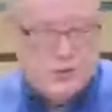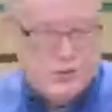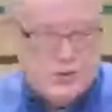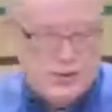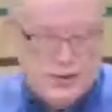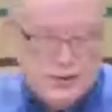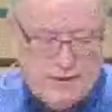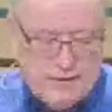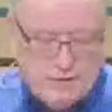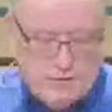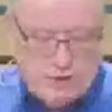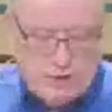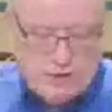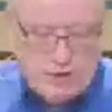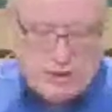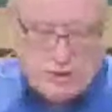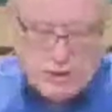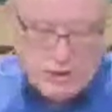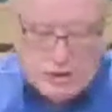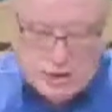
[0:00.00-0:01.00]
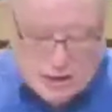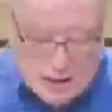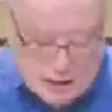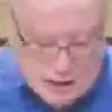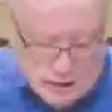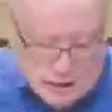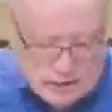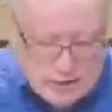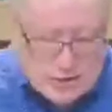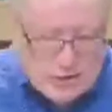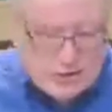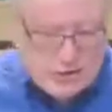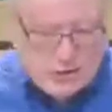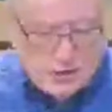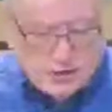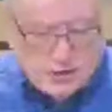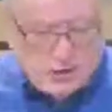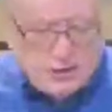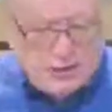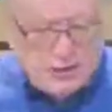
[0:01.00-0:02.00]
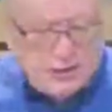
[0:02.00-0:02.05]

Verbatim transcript: we have during our childhood has a great